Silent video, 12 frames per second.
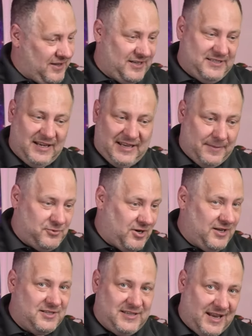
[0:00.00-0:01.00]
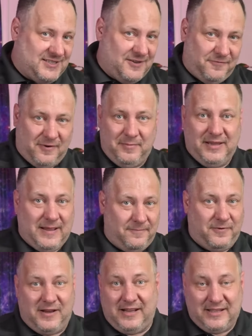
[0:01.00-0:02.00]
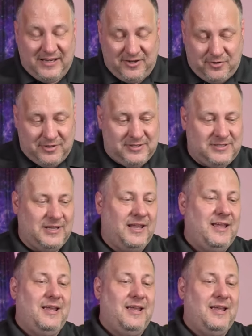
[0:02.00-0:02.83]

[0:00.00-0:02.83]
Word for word: Like I said, kept trying to take stuff from me, kept forgetting that he couldn't.